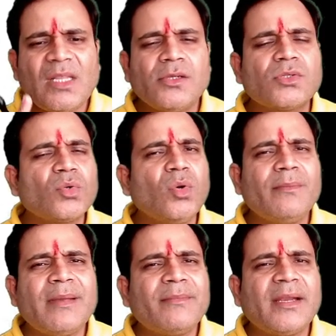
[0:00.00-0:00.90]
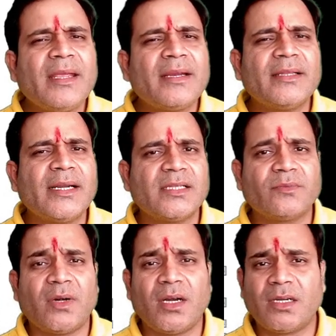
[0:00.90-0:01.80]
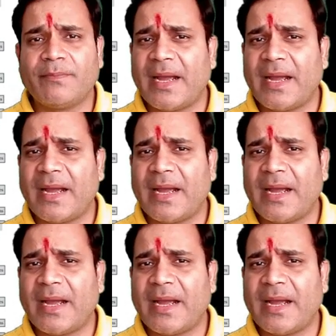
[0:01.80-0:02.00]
sole member here, that is what?